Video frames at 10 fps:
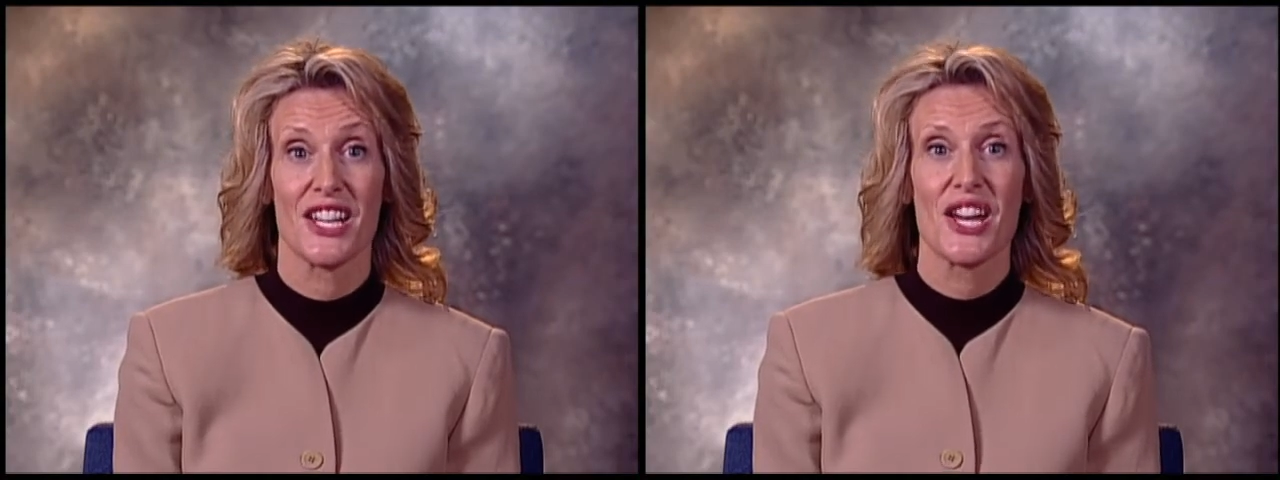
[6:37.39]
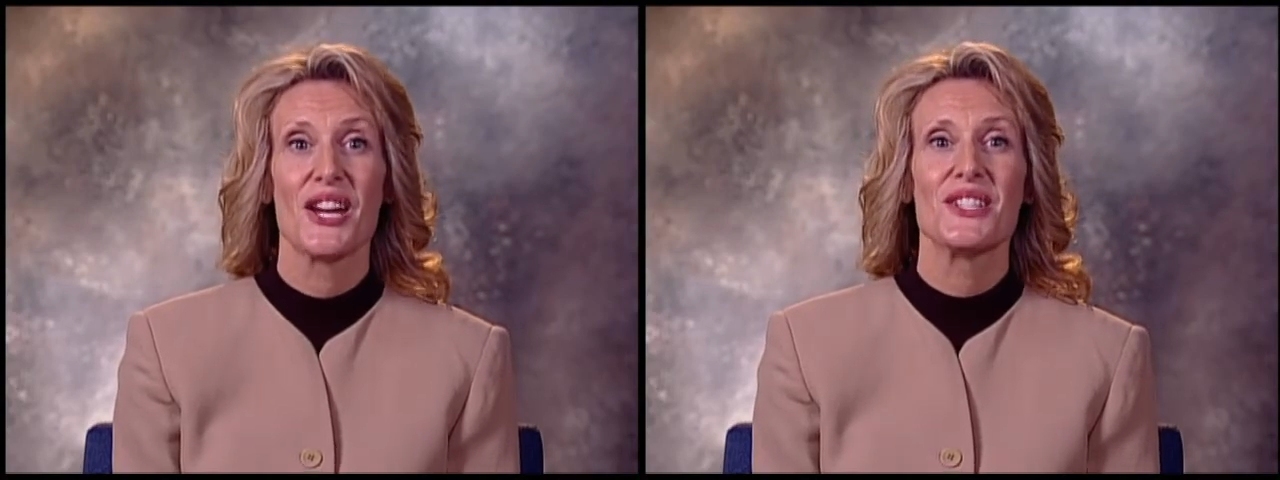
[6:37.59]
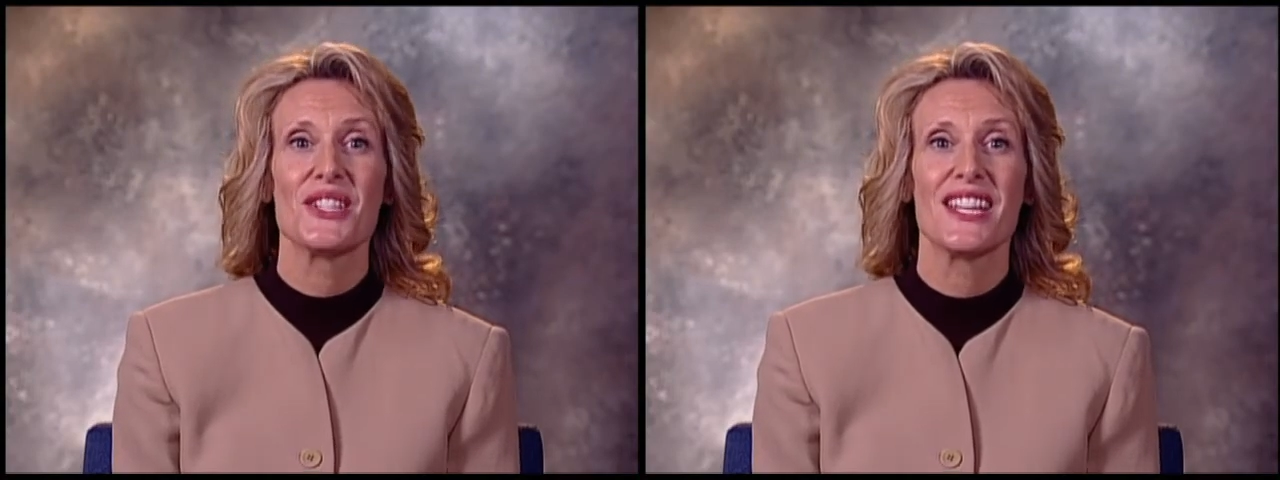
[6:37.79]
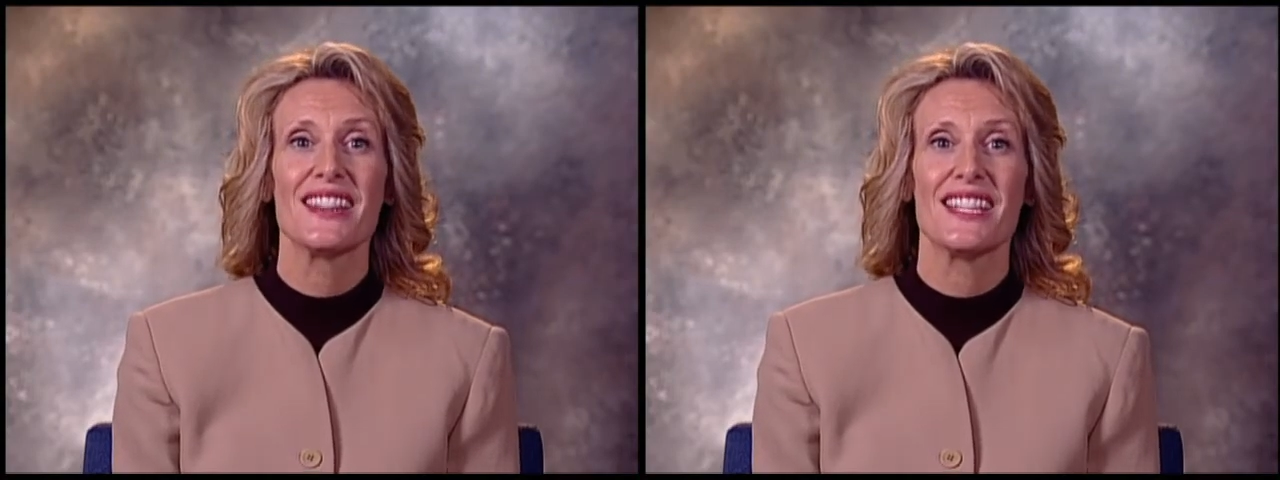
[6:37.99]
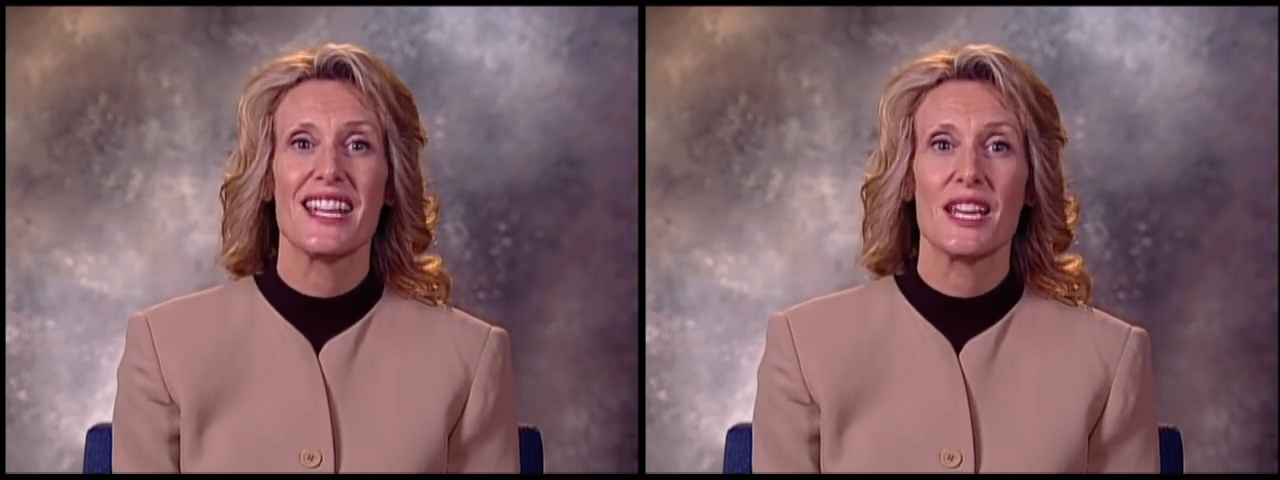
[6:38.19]
To get the
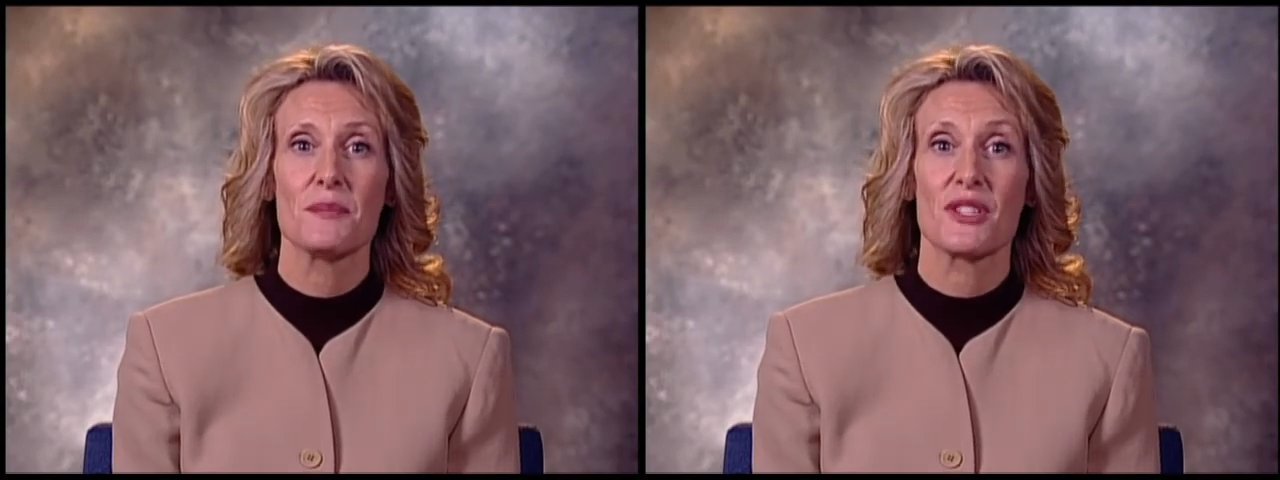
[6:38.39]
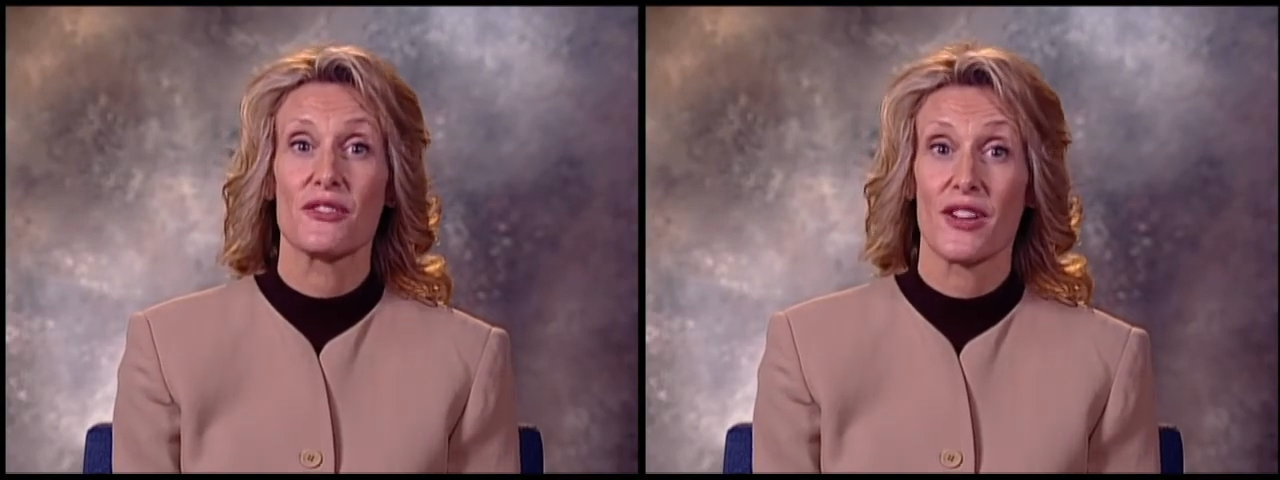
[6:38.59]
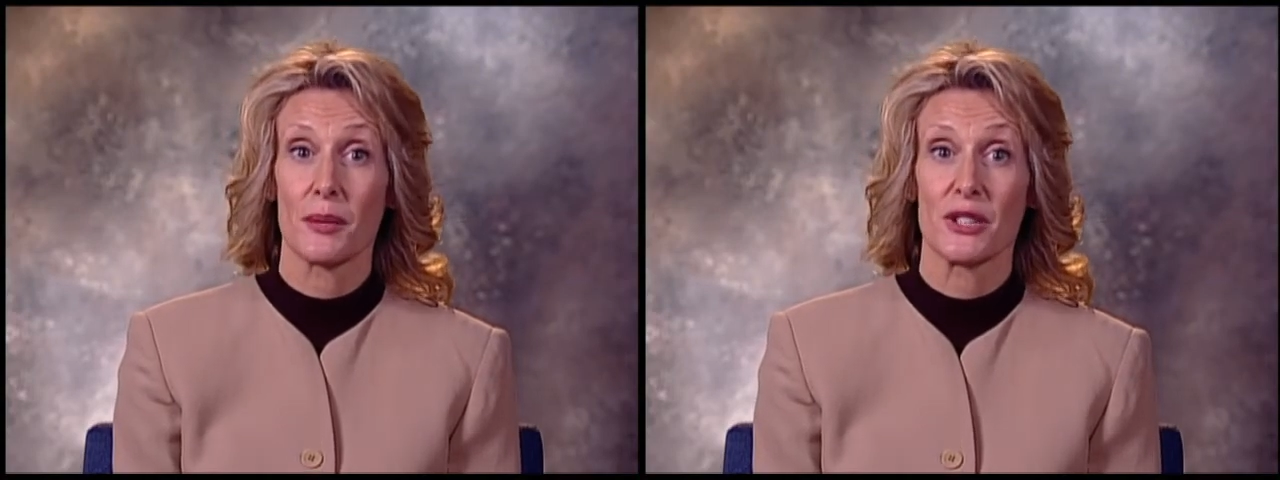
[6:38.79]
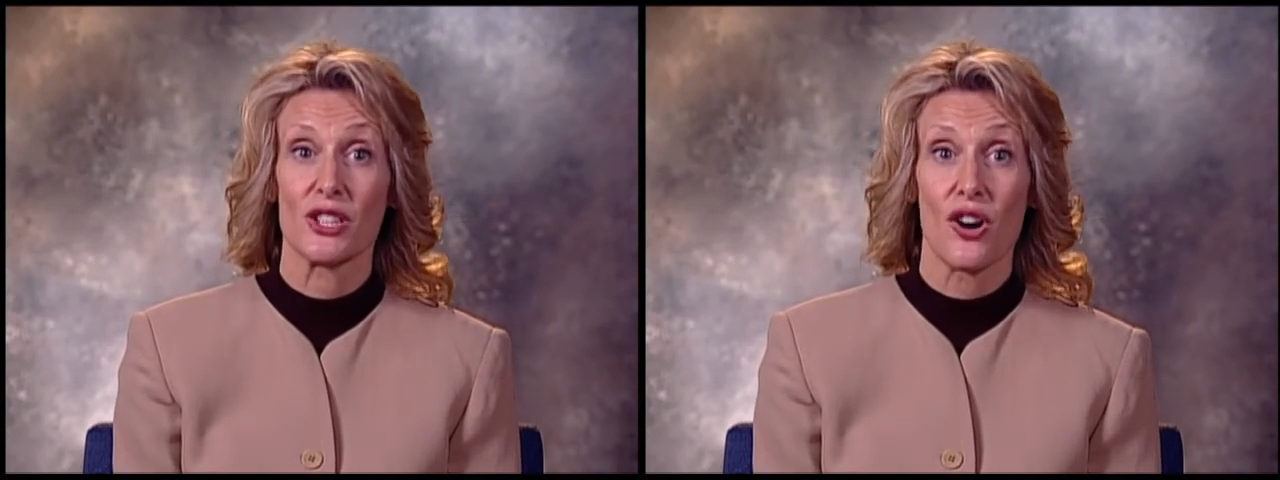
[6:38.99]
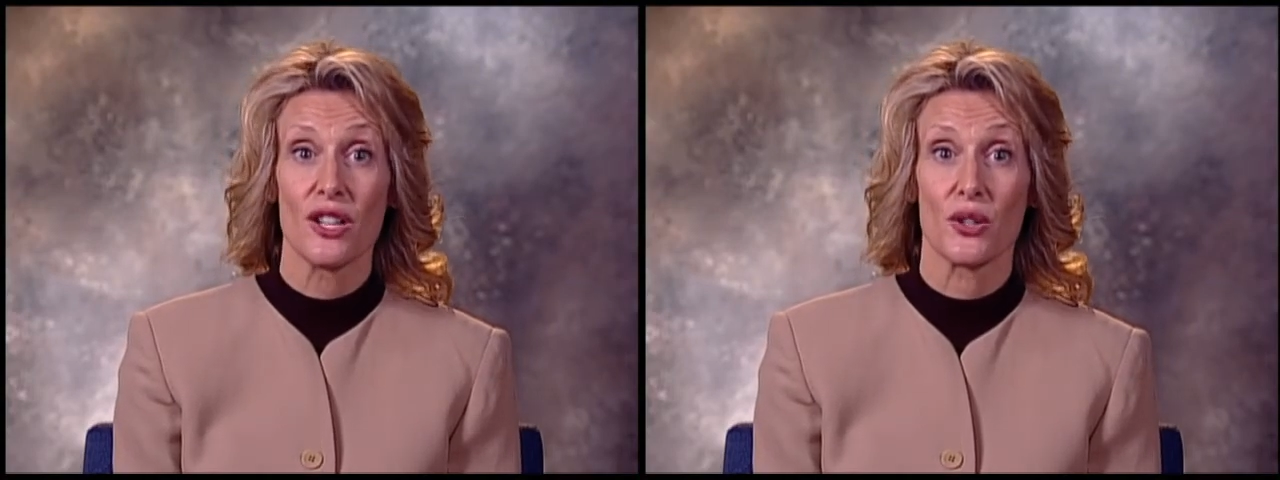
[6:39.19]
names of family law
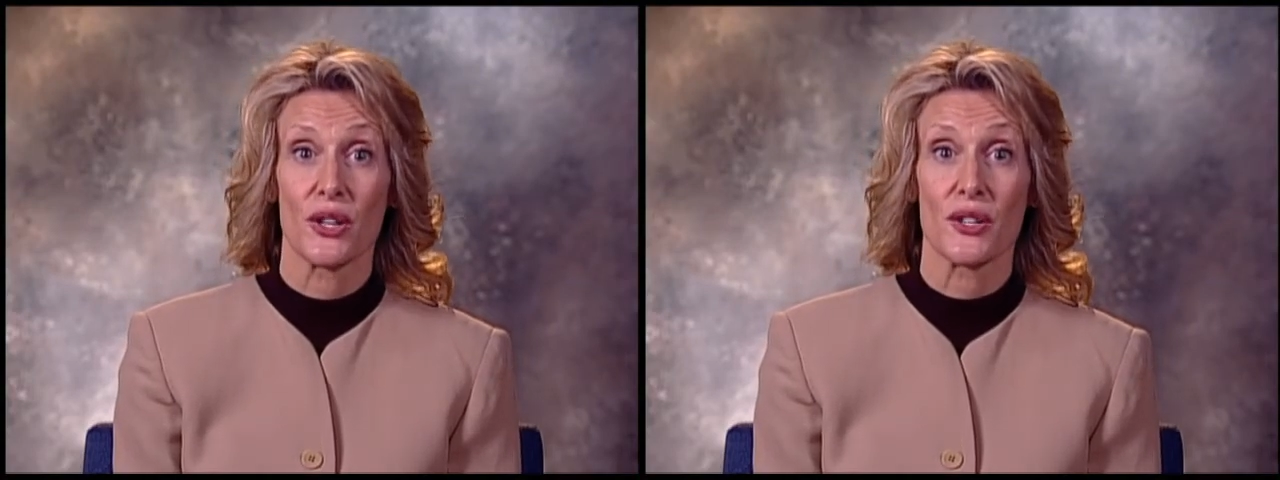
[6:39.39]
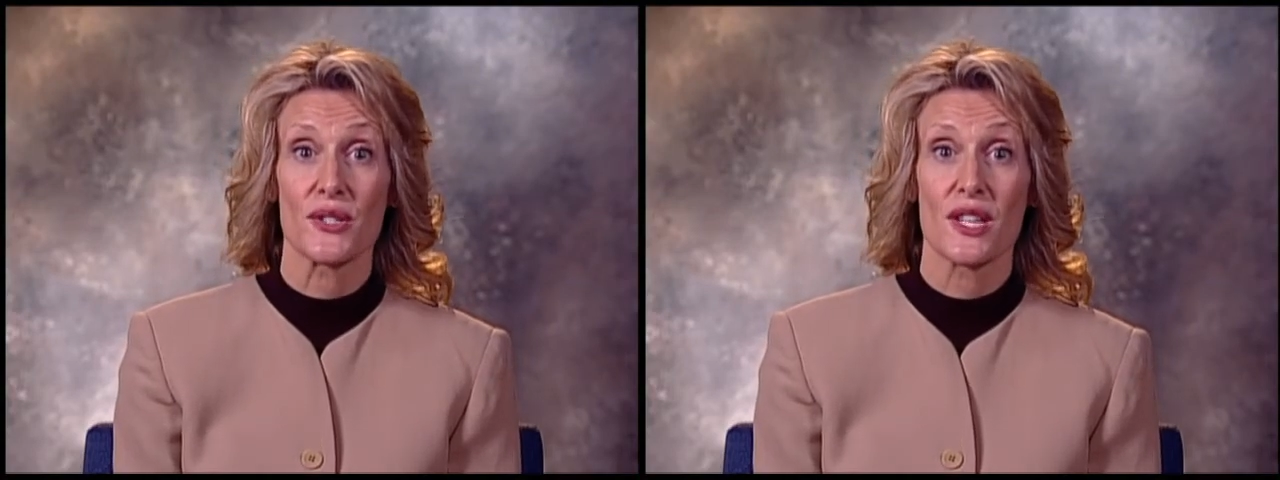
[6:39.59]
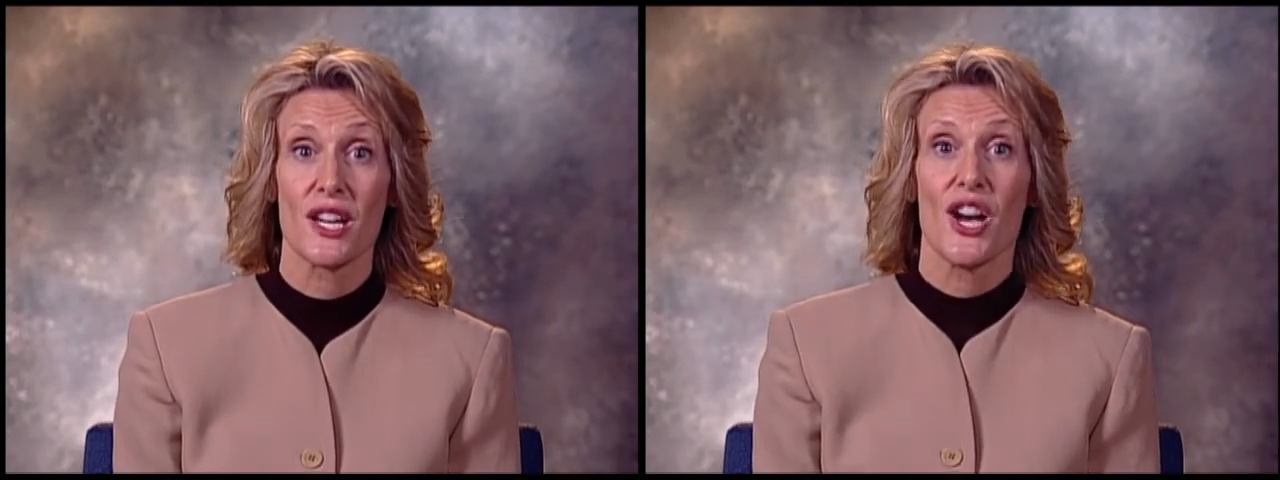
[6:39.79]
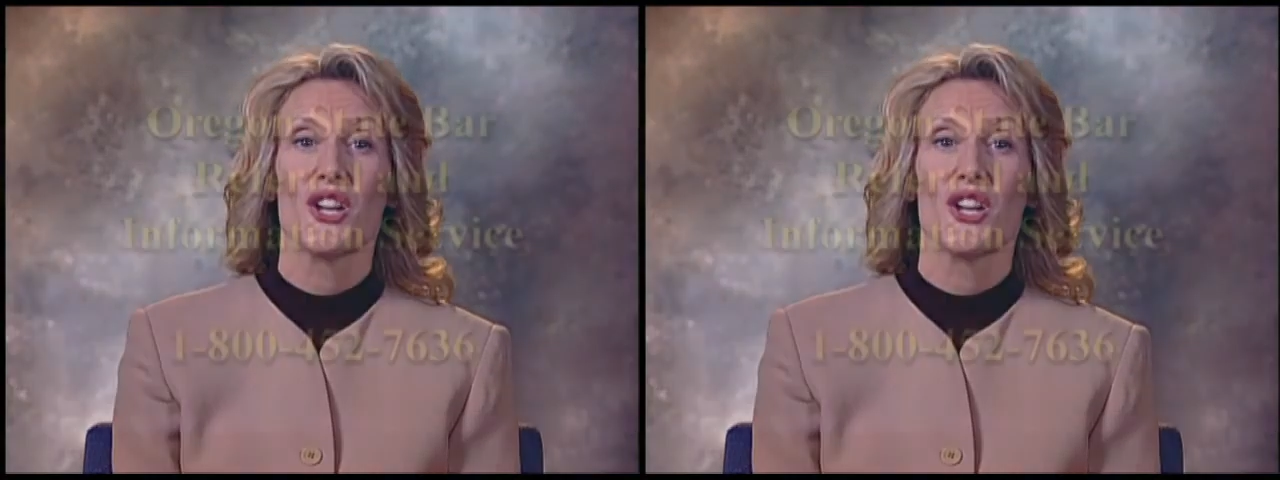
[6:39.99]
lawyers, you can